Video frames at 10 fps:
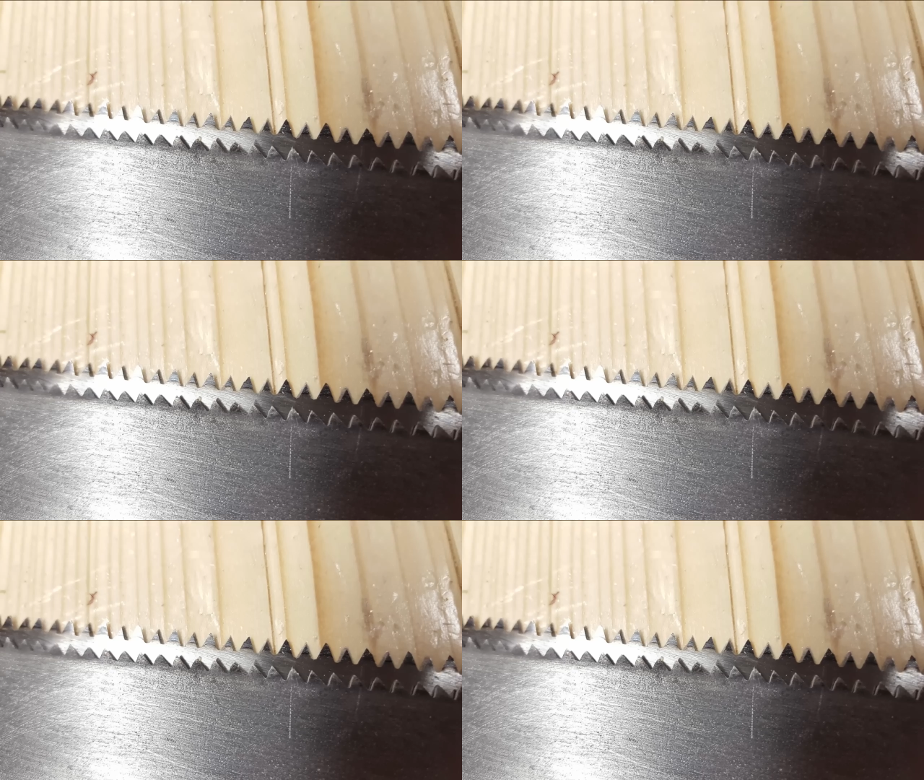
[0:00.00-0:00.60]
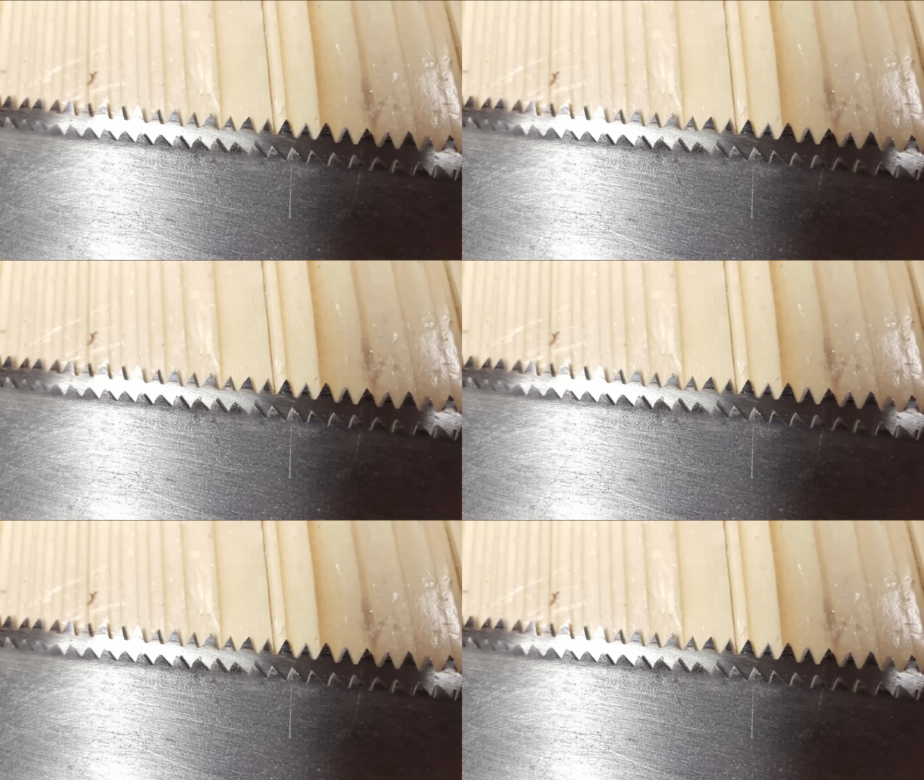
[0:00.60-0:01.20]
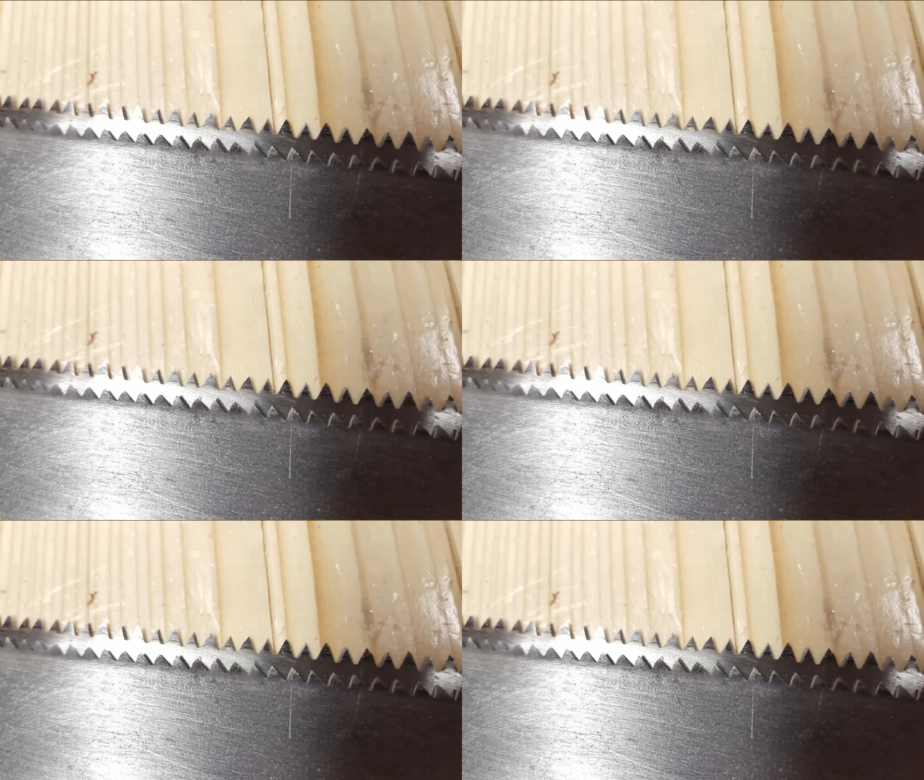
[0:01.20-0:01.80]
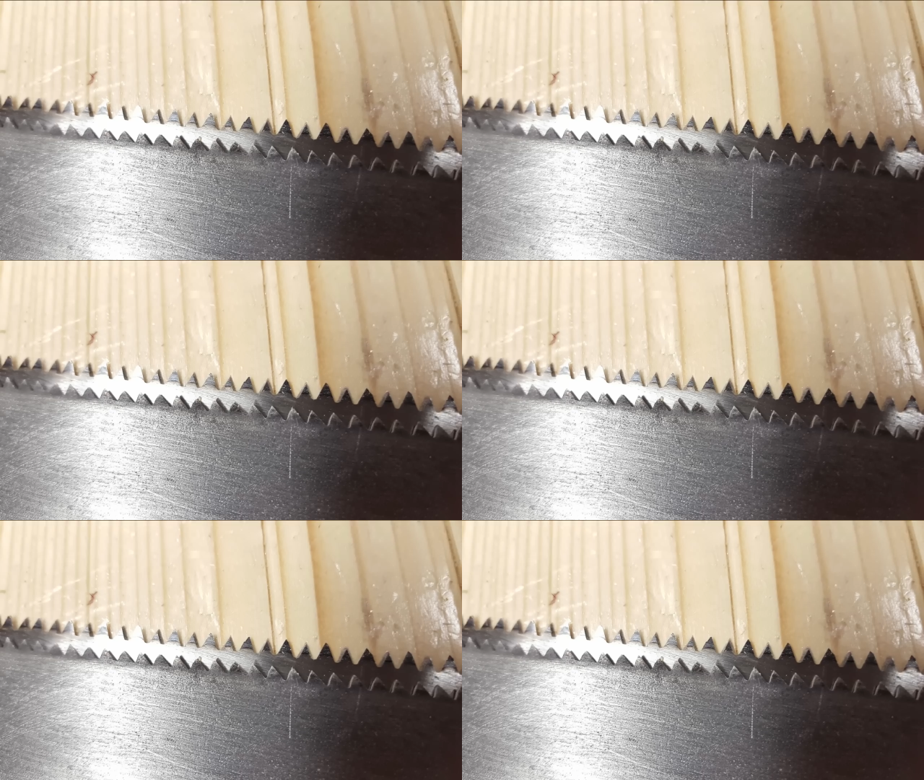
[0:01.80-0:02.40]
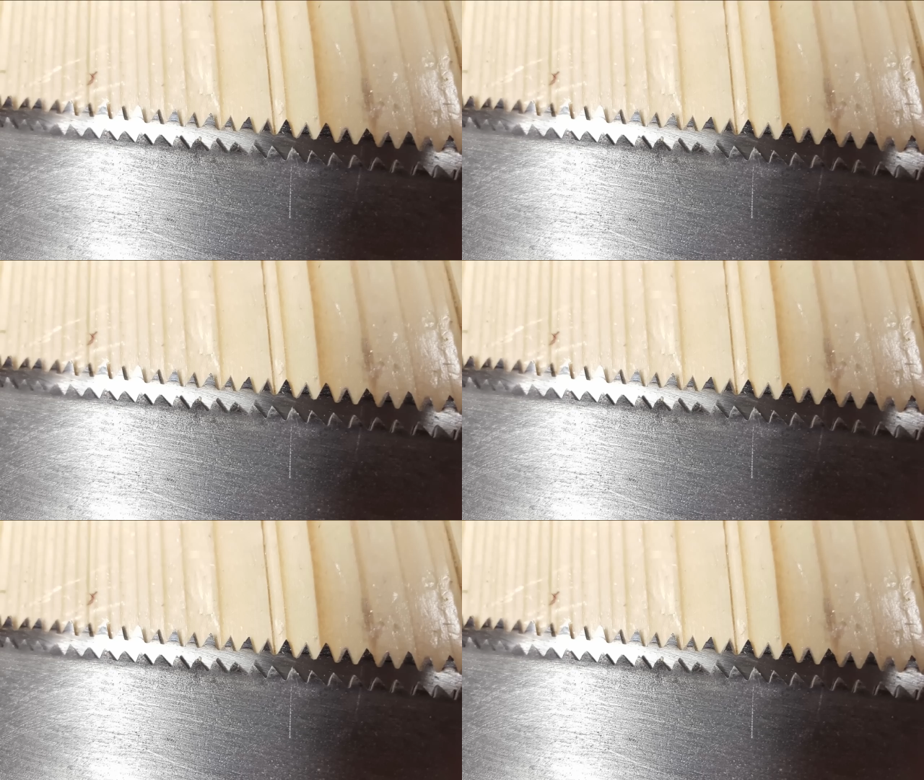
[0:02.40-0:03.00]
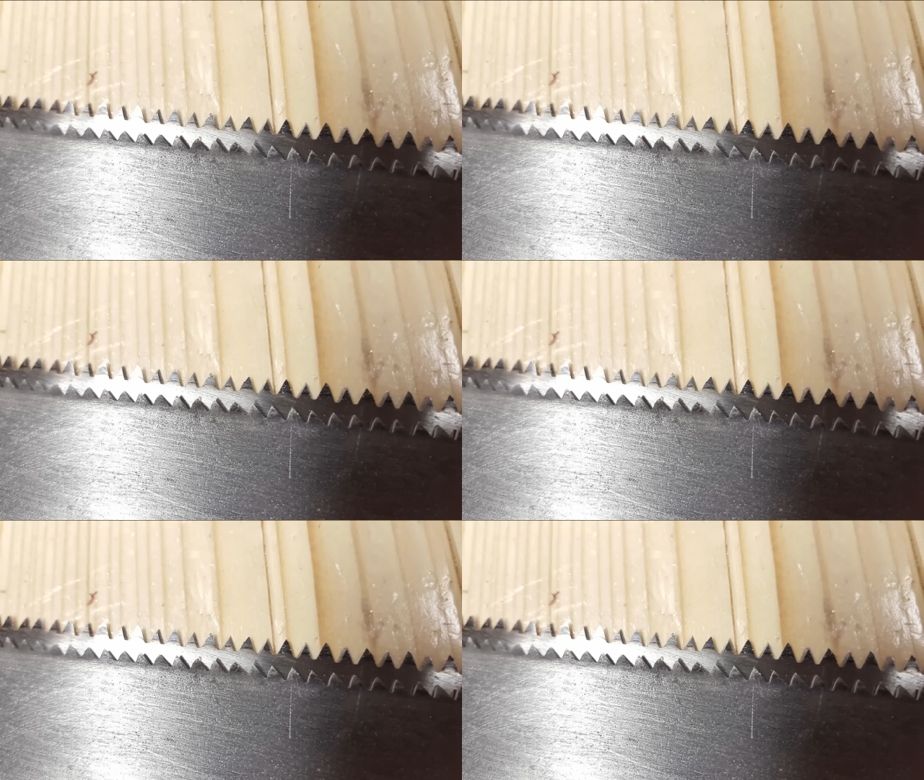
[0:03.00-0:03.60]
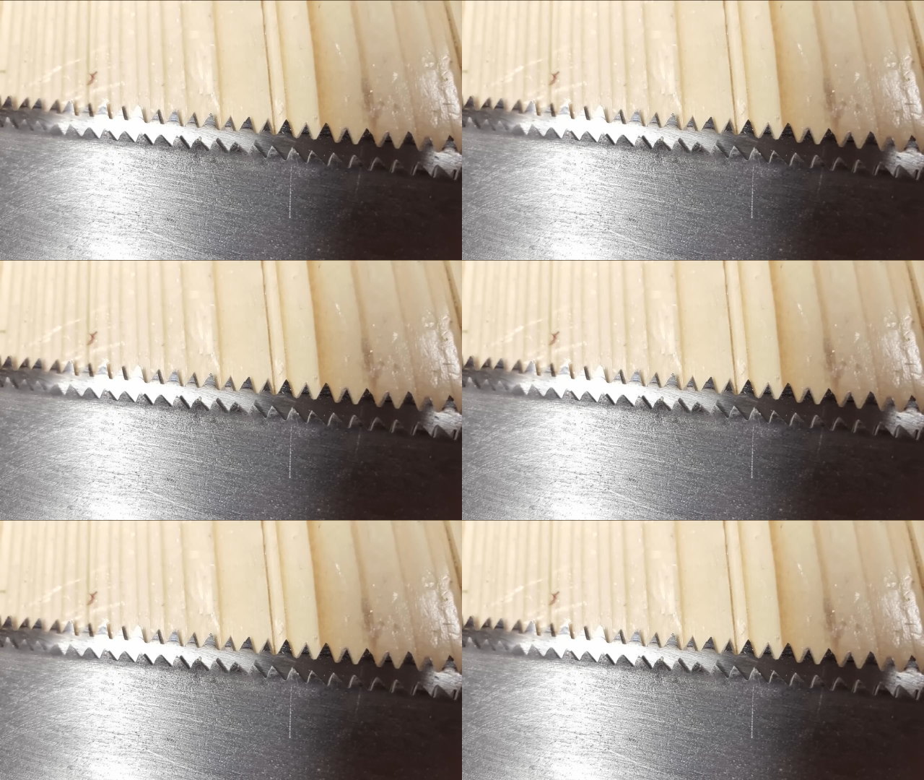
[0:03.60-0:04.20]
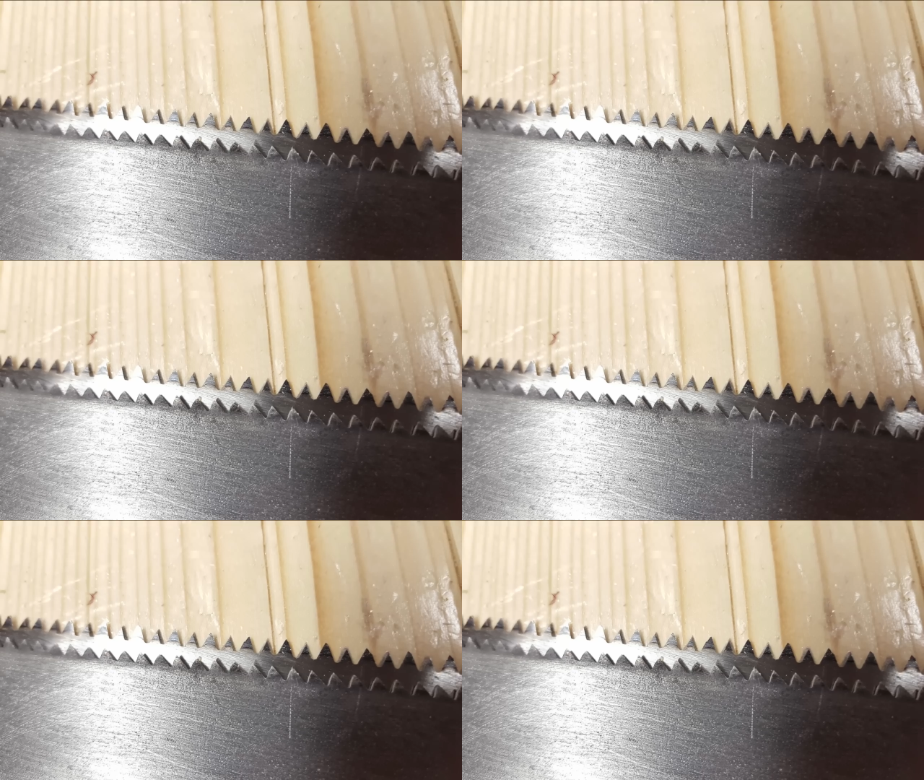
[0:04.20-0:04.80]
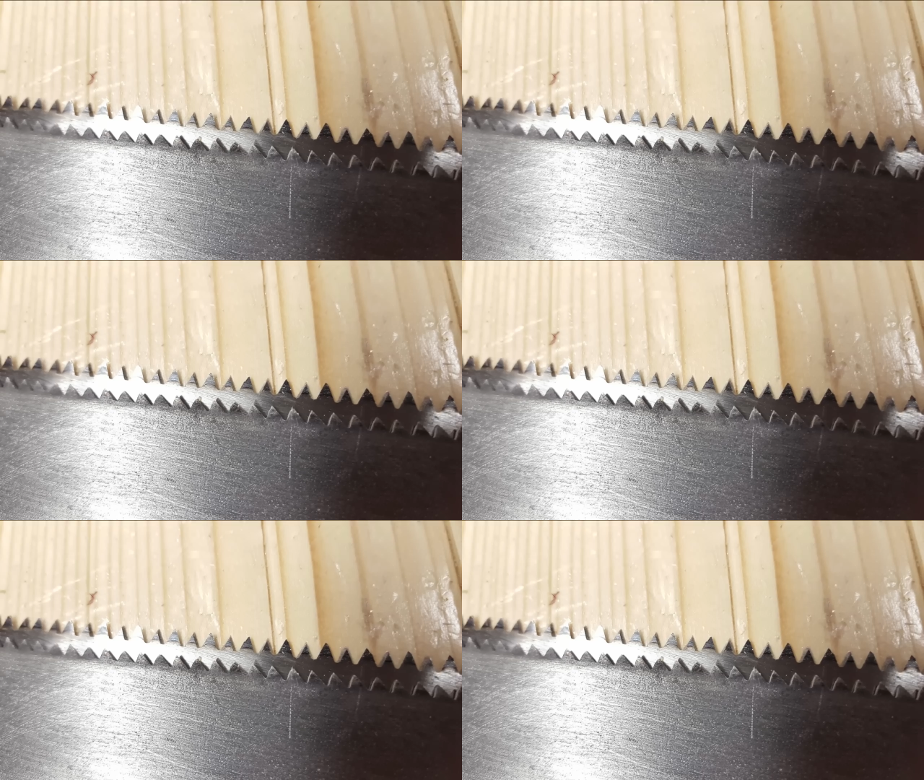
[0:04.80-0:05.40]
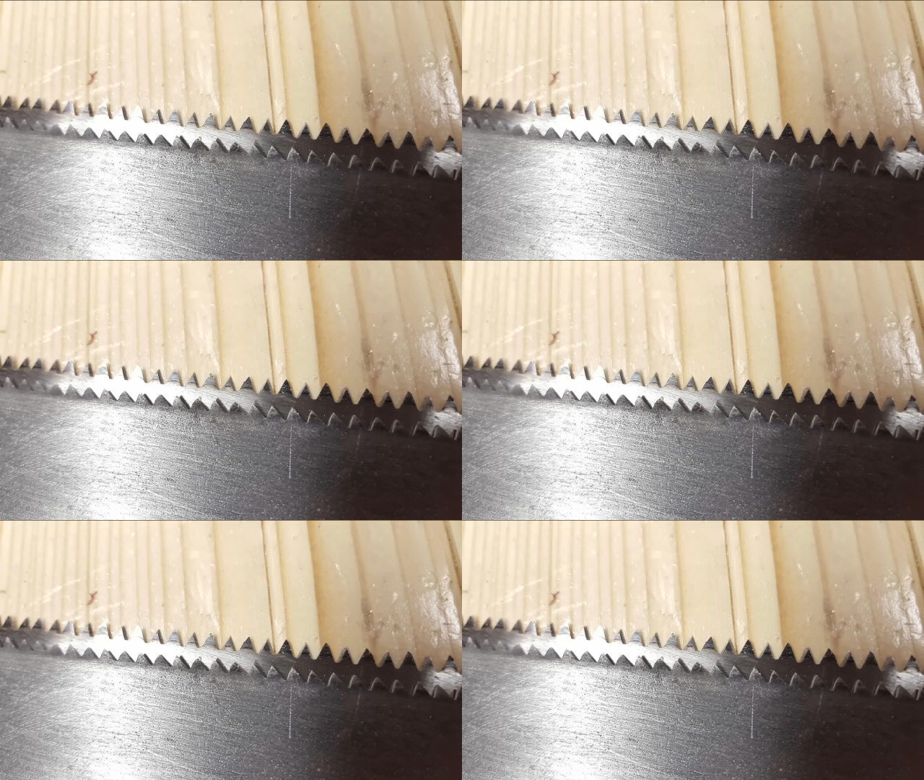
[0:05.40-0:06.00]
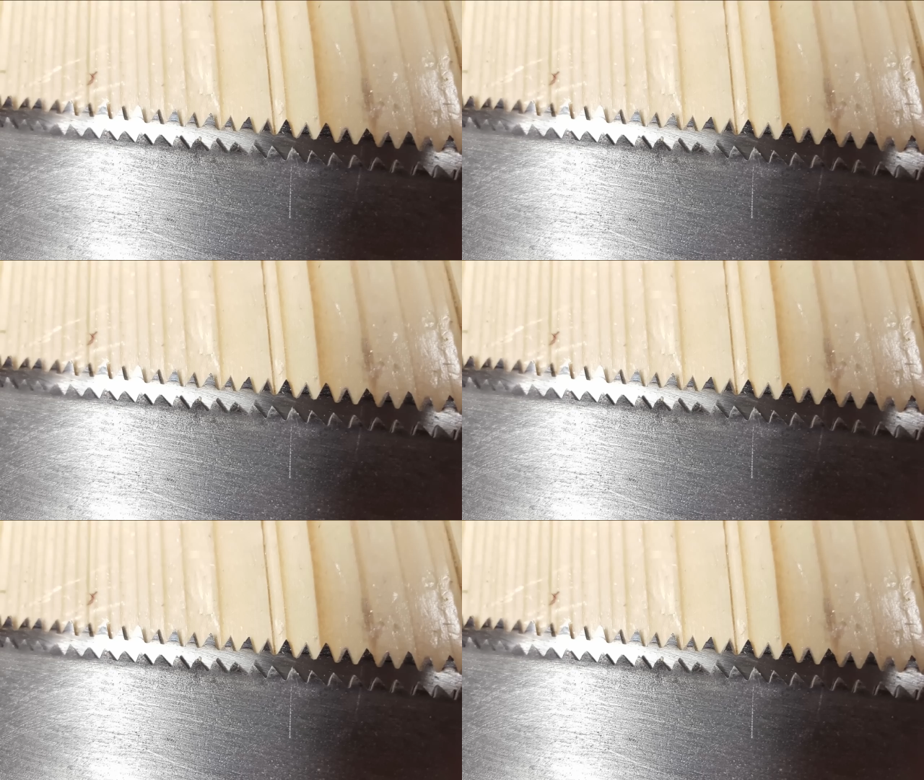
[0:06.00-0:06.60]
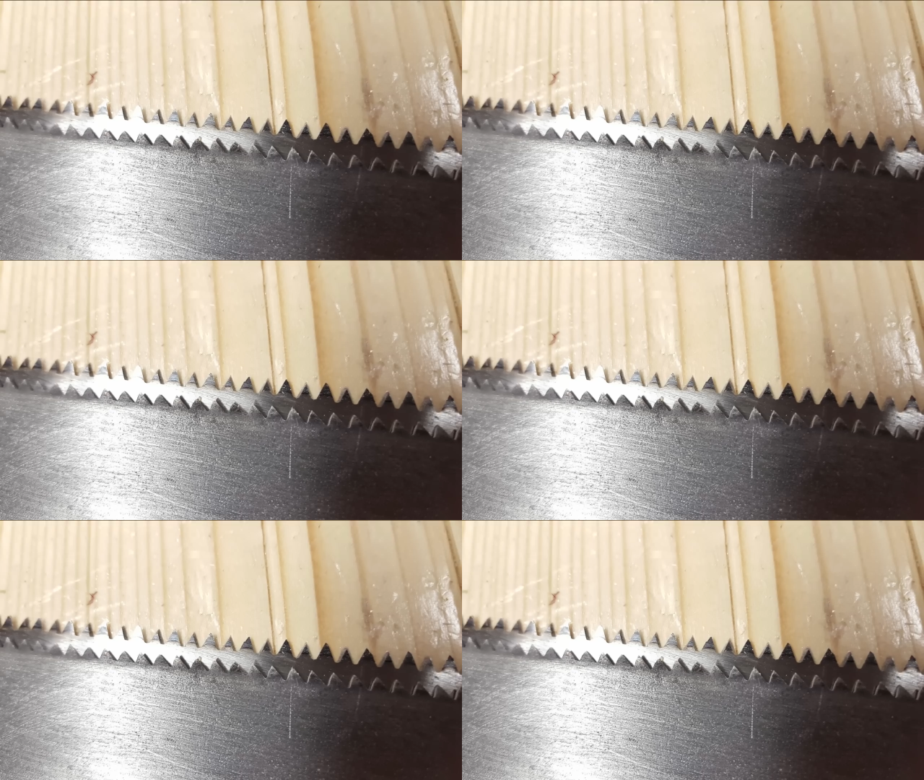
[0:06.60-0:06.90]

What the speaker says: (no speaker visible)